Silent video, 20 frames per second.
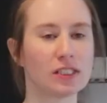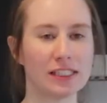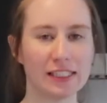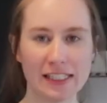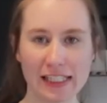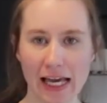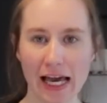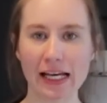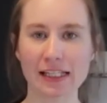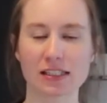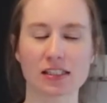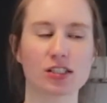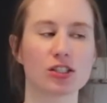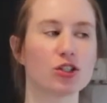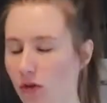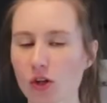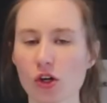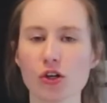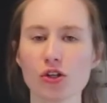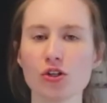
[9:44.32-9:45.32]
Yes,
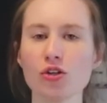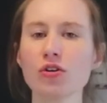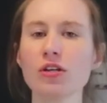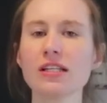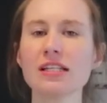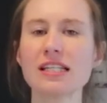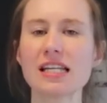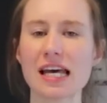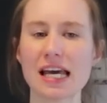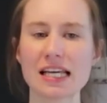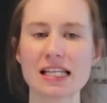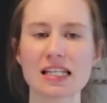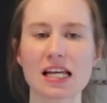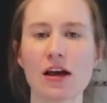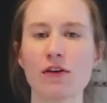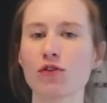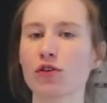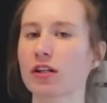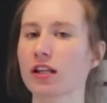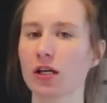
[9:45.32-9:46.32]
you can taste
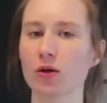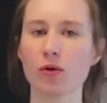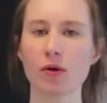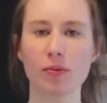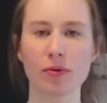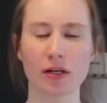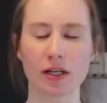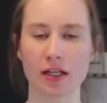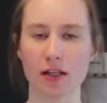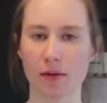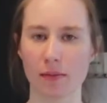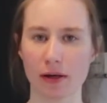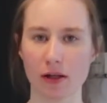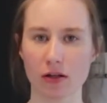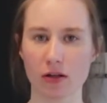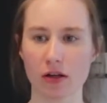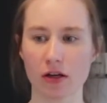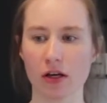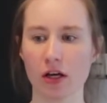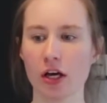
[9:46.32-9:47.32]
everything we put in the milk.
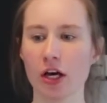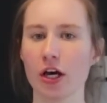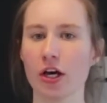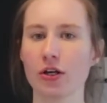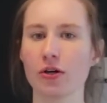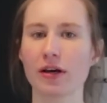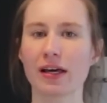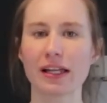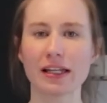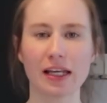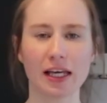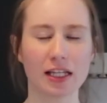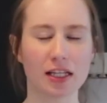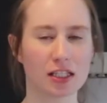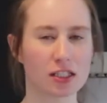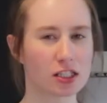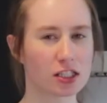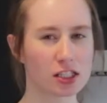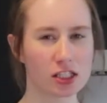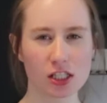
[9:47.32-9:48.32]
You can take
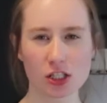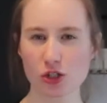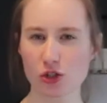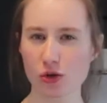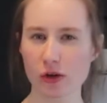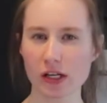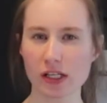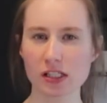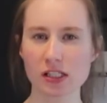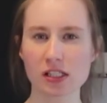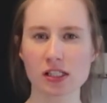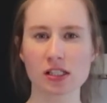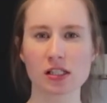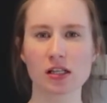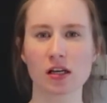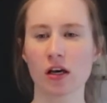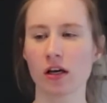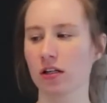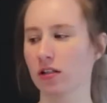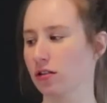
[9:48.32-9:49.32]
the citrus,
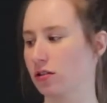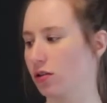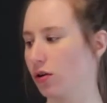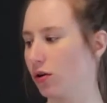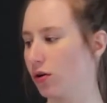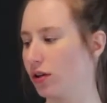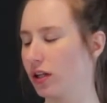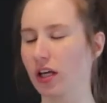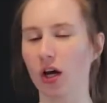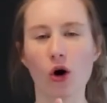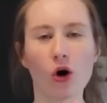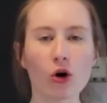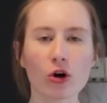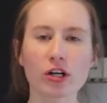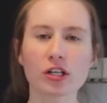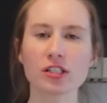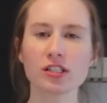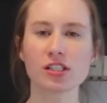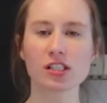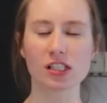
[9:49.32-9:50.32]
so the
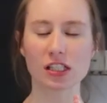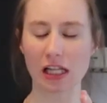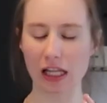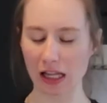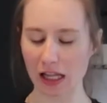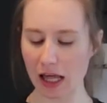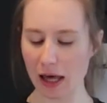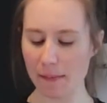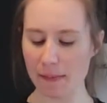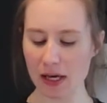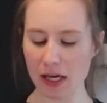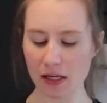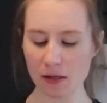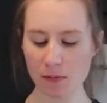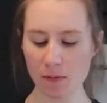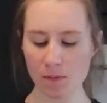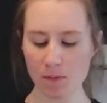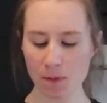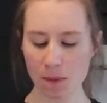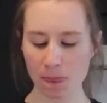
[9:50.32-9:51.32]
orange, the
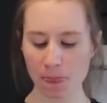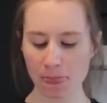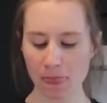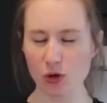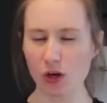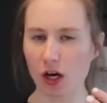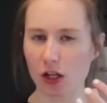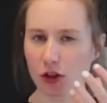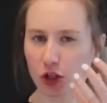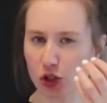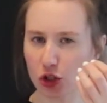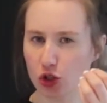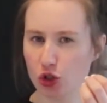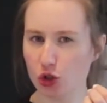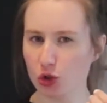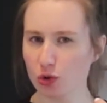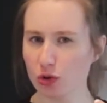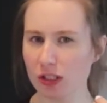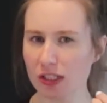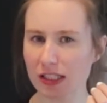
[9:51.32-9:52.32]
lemon. You got the
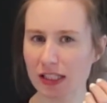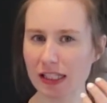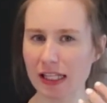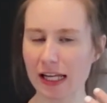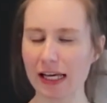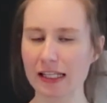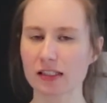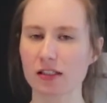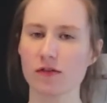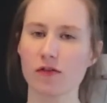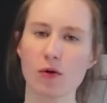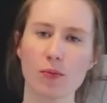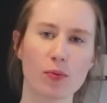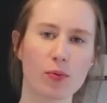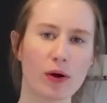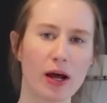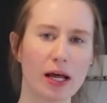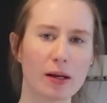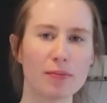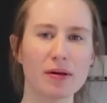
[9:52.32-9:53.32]
juiciness of the
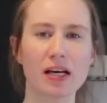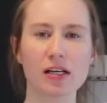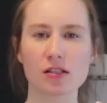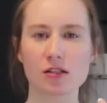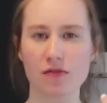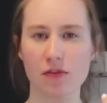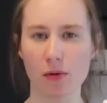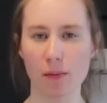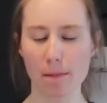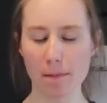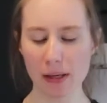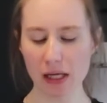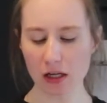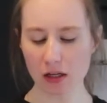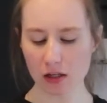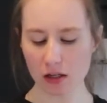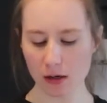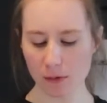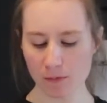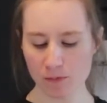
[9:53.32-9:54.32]
bread because of the
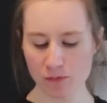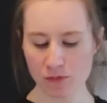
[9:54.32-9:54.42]
milk.